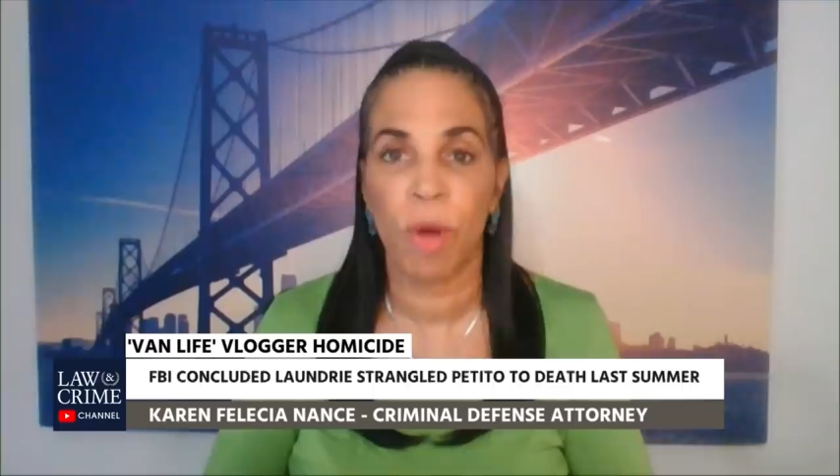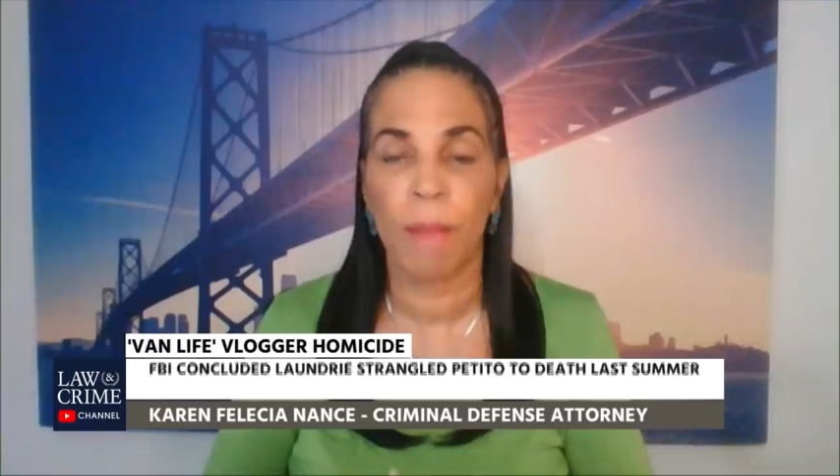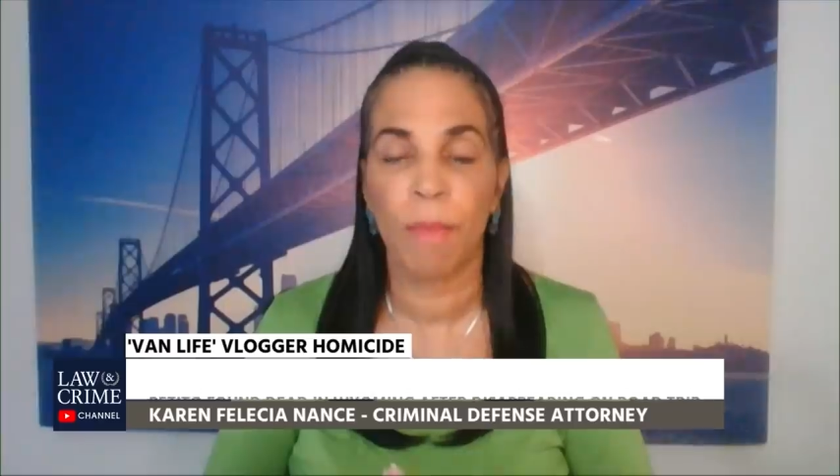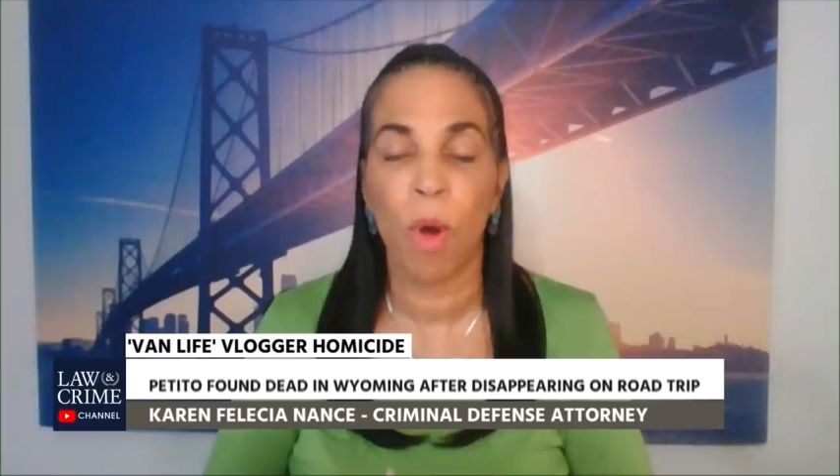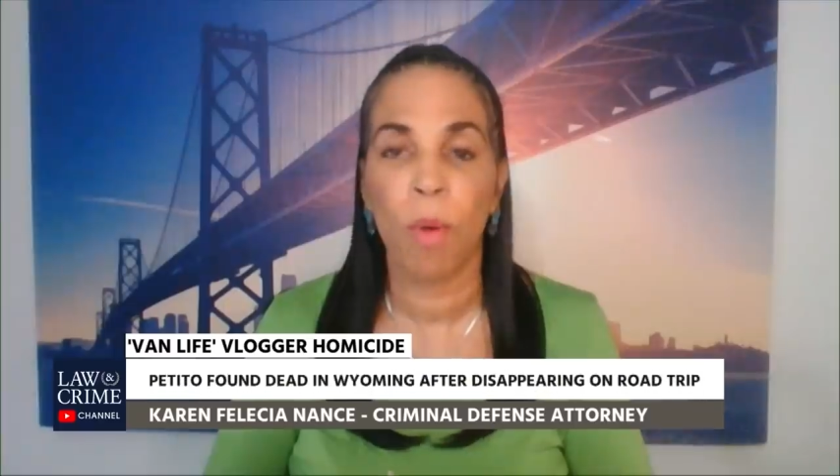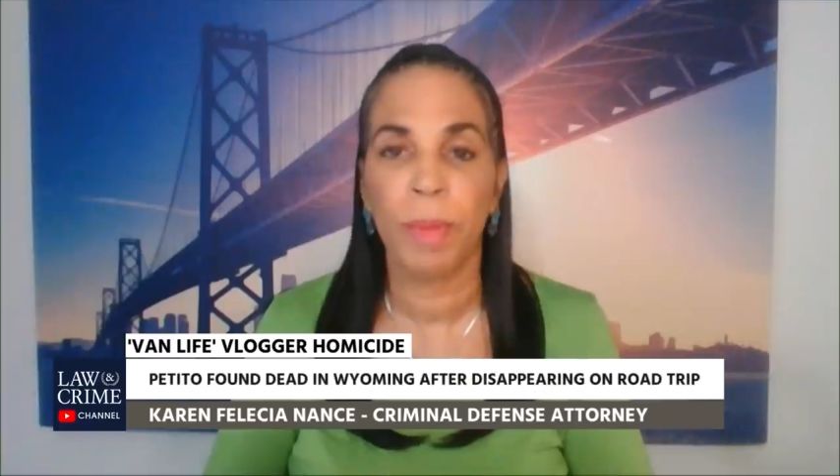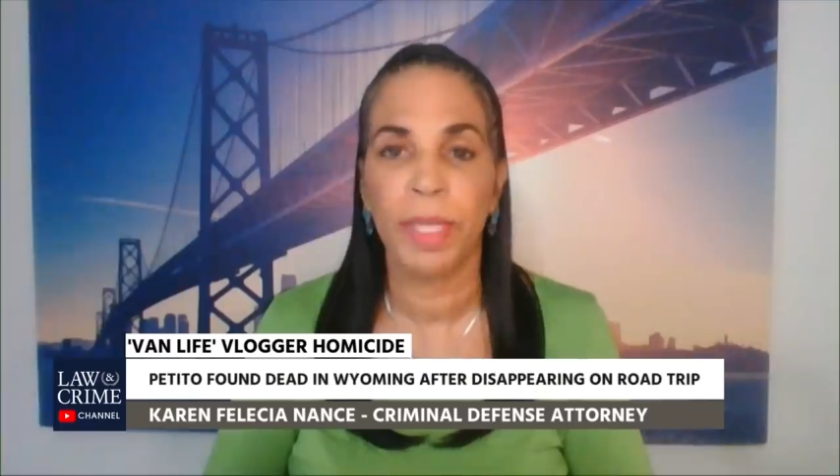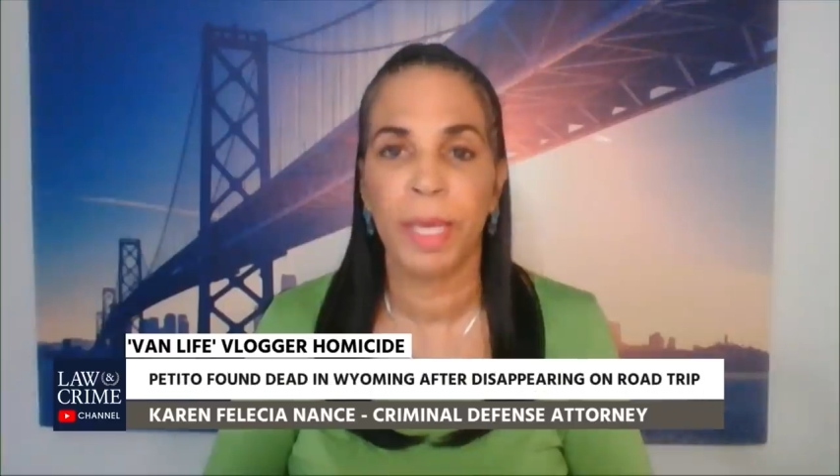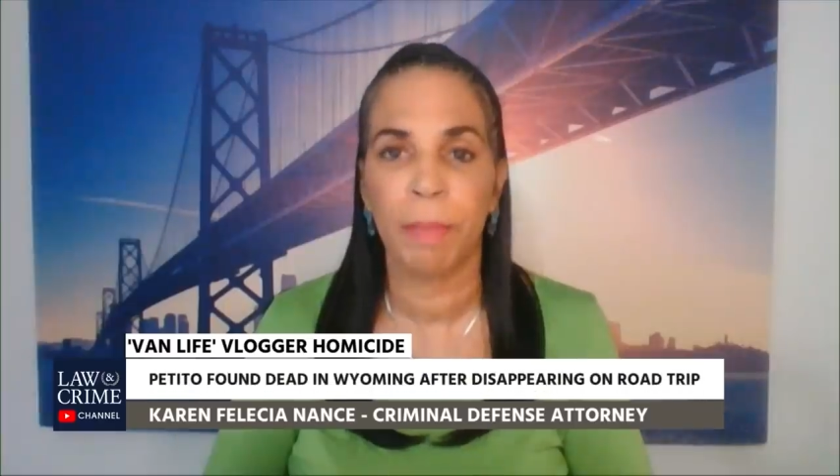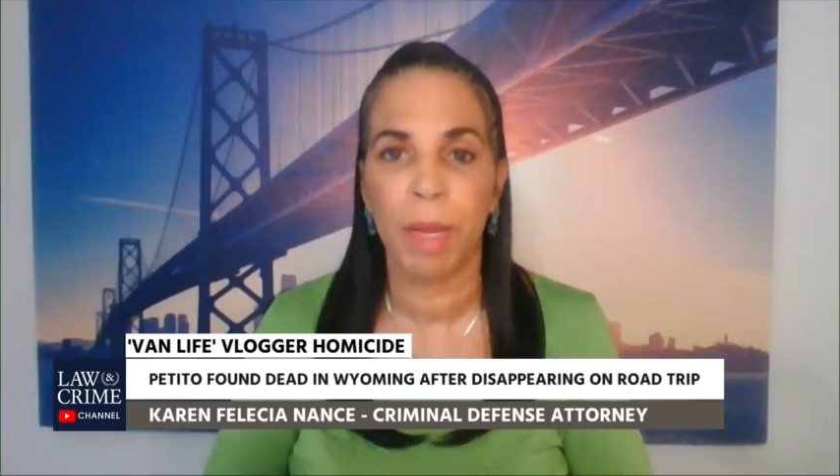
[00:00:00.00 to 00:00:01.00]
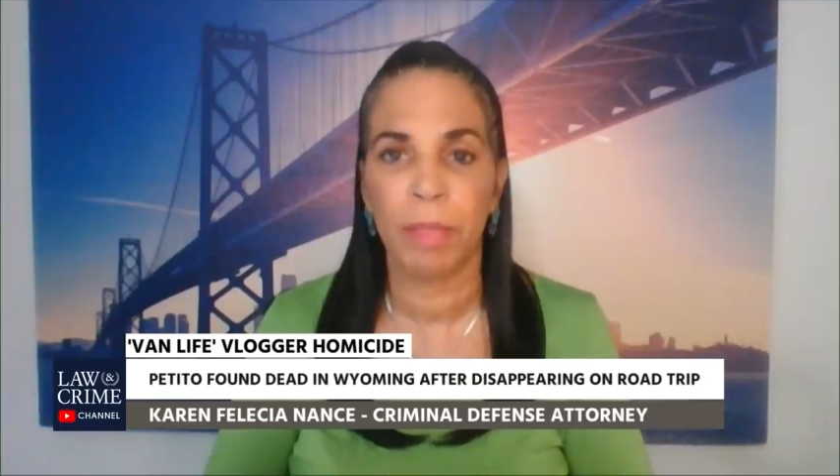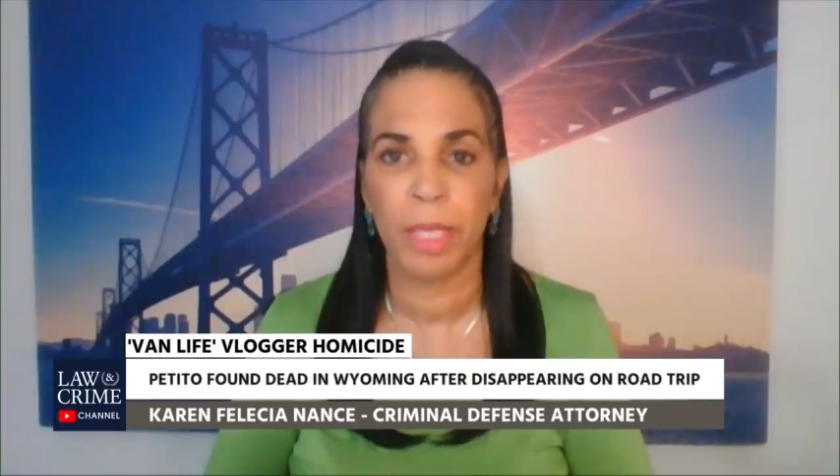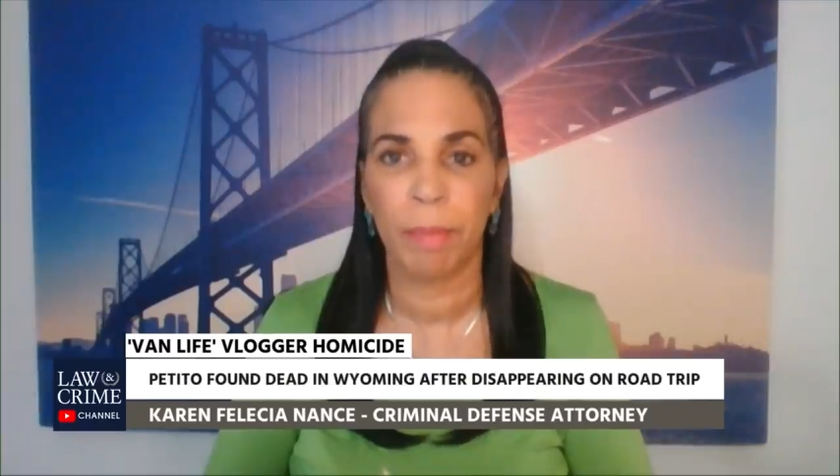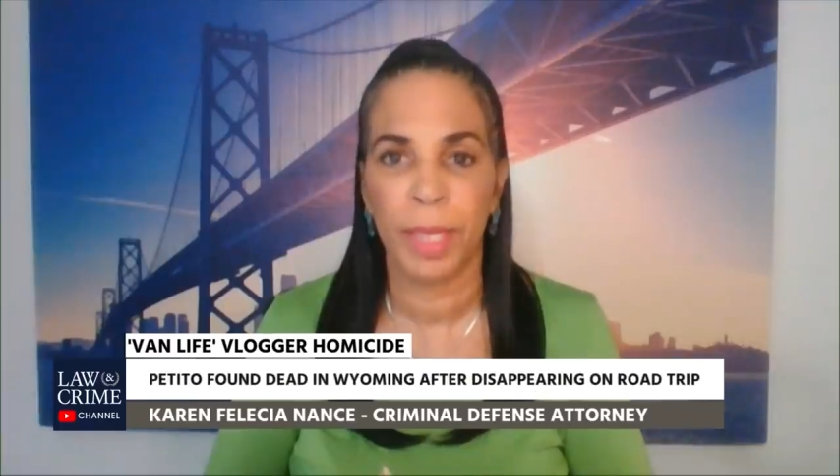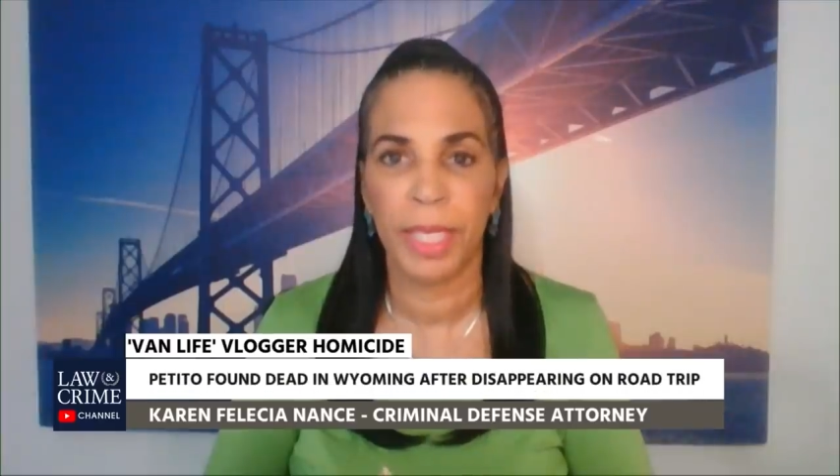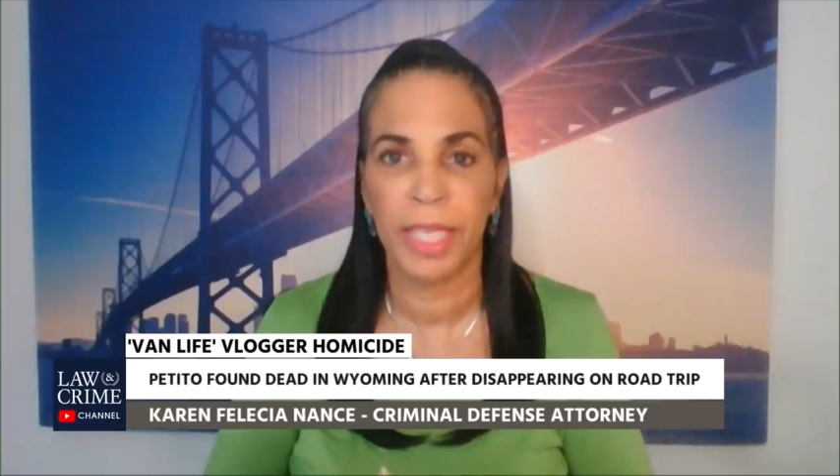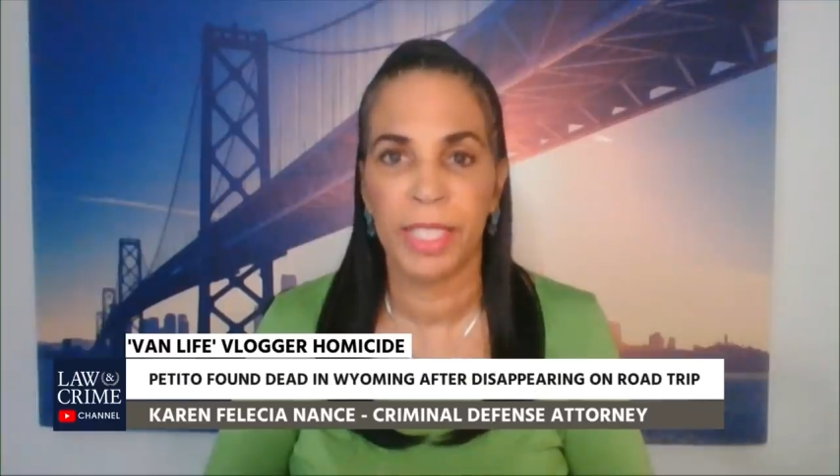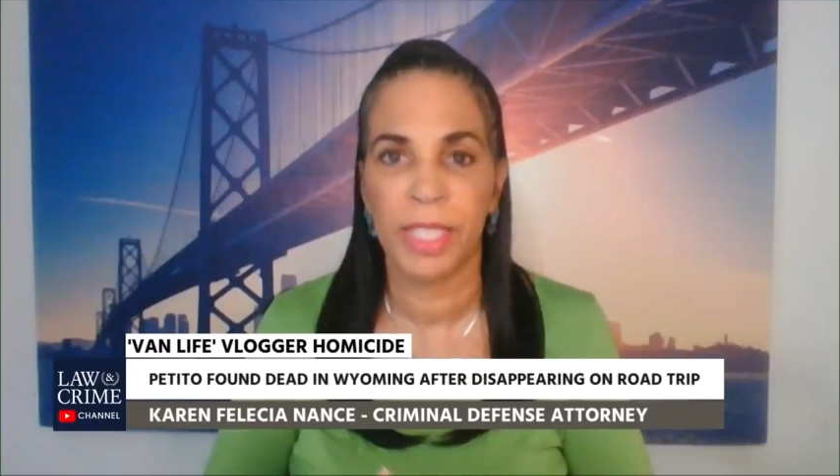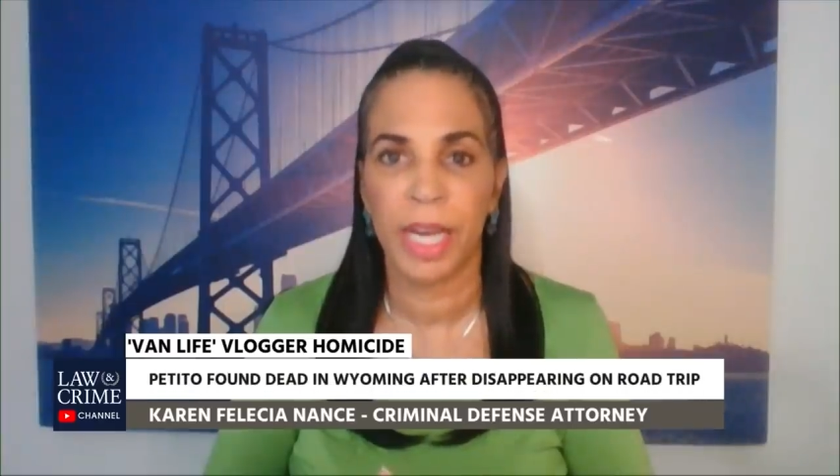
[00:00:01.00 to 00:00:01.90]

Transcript: So I'm hoping that public opinion